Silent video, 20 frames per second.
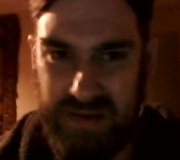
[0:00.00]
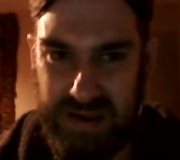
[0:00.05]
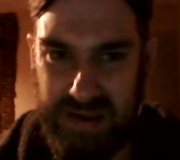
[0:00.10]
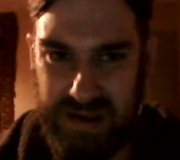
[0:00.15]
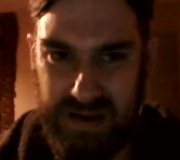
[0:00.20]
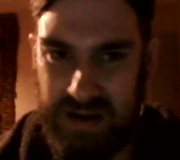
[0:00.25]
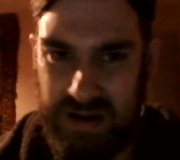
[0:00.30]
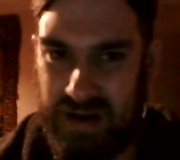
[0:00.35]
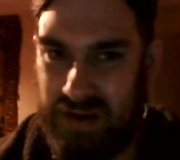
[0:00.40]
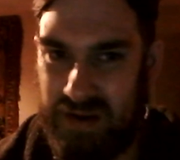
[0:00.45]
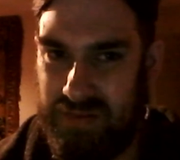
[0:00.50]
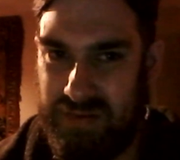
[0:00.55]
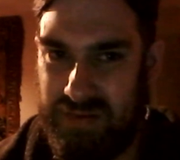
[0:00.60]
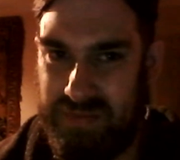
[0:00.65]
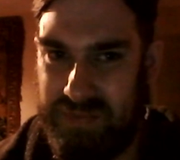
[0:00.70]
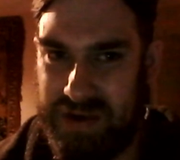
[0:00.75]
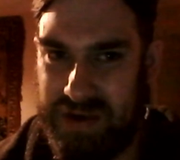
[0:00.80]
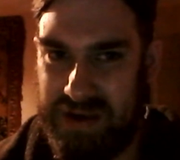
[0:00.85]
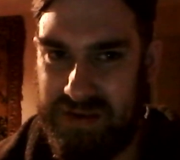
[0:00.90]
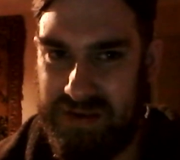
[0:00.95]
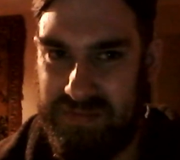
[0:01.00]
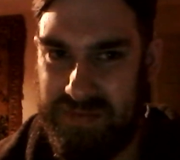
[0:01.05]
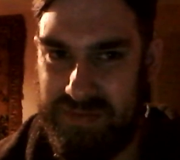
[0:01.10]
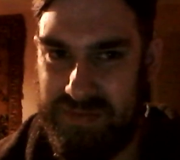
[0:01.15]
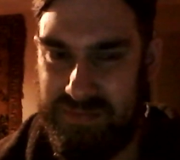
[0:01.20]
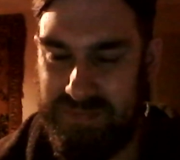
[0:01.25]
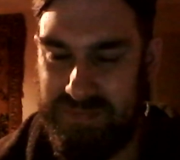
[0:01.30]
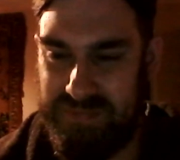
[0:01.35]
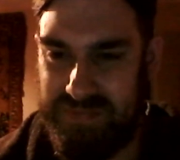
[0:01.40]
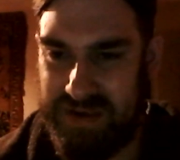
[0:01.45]
horror
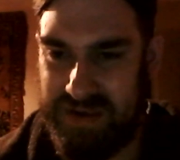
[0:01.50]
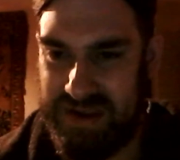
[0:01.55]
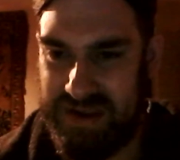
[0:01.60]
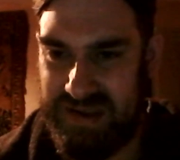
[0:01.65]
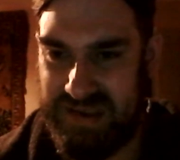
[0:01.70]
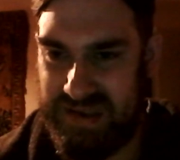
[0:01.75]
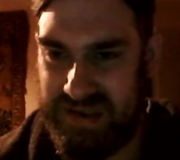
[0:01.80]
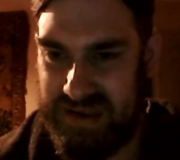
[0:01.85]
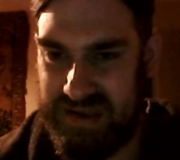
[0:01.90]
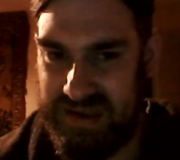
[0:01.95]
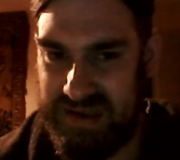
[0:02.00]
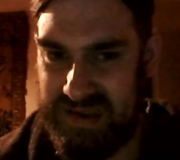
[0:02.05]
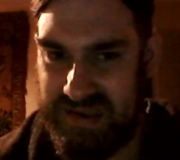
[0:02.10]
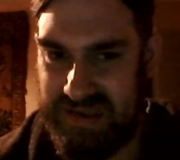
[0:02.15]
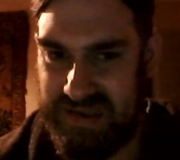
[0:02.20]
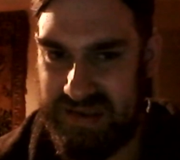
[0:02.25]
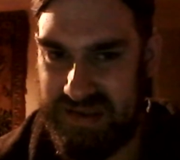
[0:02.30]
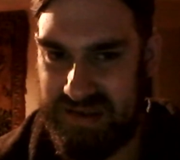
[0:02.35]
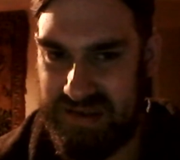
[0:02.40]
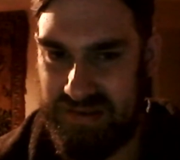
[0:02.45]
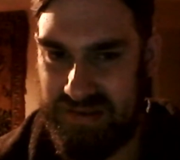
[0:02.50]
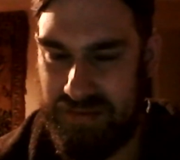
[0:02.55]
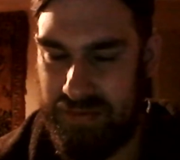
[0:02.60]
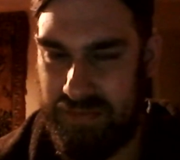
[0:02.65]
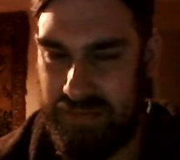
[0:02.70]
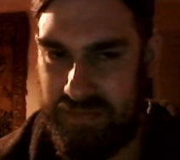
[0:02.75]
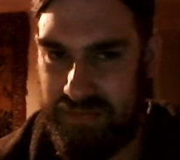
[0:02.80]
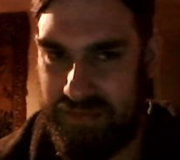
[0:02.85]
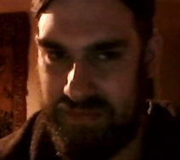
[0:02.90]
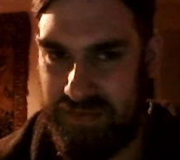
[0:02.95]
moment, basically this sort
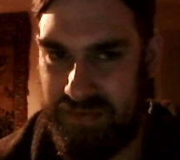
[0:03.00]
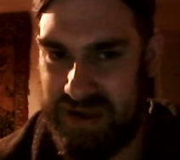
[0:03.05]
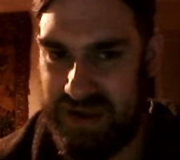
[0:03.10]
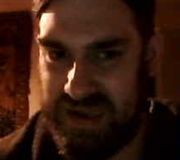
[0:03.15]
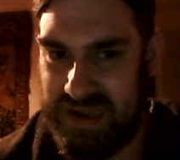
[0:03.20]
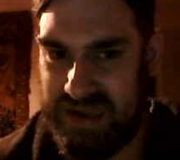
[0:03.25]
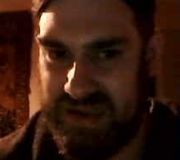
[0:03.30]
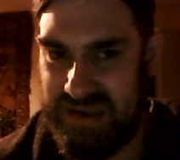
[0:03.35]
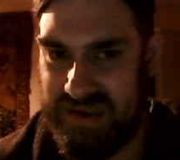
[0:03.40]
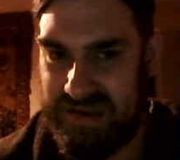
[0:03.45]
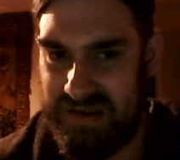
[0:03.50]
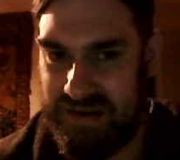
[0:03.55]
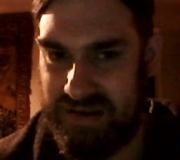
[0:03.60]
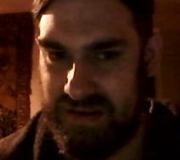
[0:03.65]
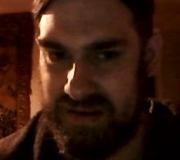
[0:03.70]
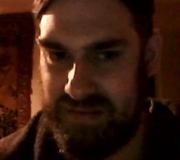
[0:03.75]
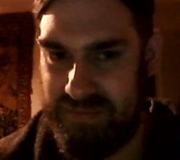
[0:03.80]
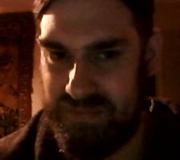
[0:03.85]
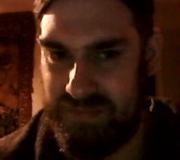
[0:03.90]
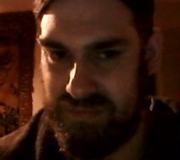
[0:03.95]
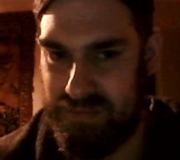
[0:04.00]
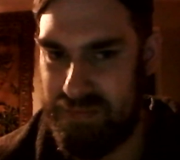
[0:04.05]
of freaky type,